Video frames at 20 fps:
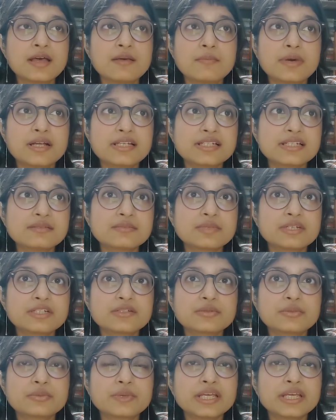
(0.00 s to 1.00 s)
But in
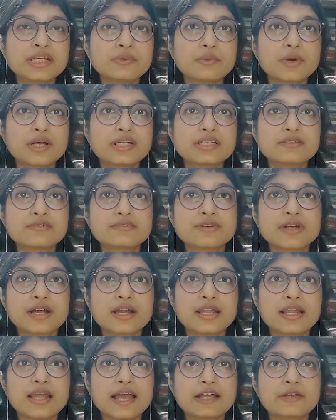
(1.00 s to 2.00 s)
between, what if our
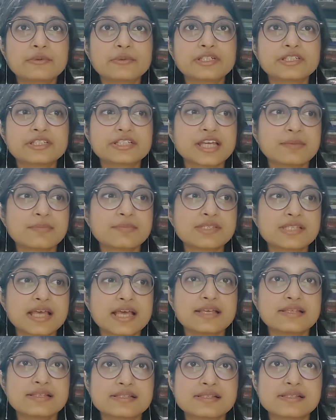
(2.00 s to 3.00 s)
language
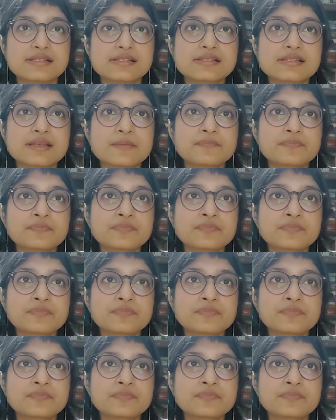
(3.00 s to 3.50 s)
capsizes?